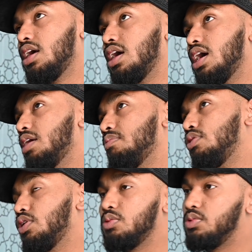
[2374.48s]
an
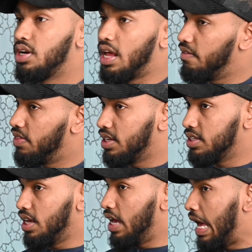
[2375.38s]
employee wouldn't have
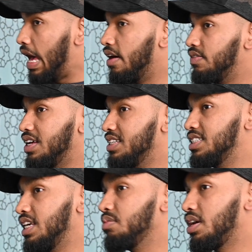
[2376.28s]
that have that
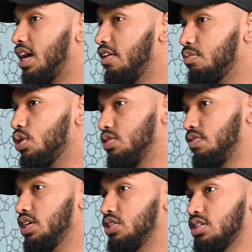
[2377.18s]
same kind of
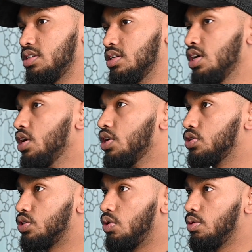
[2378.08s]
motivation.
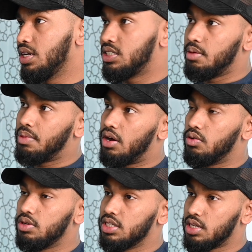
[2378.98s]
So it's
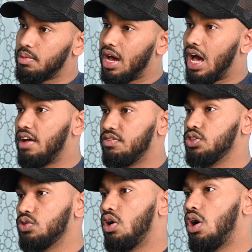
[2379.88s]
about
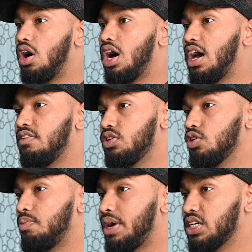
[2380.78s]
having your heart, having
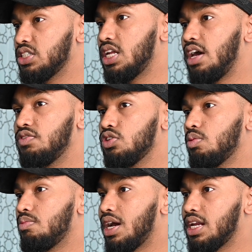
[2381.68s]
your passion, having
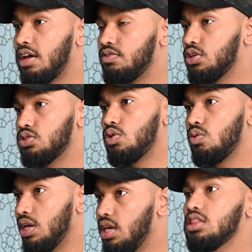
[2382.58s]
your mind, having your
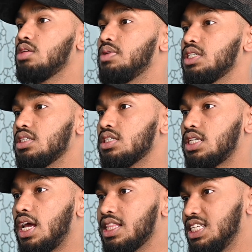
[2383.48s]
soul in the
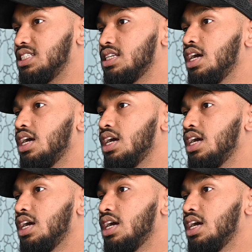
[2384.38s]
business. Like this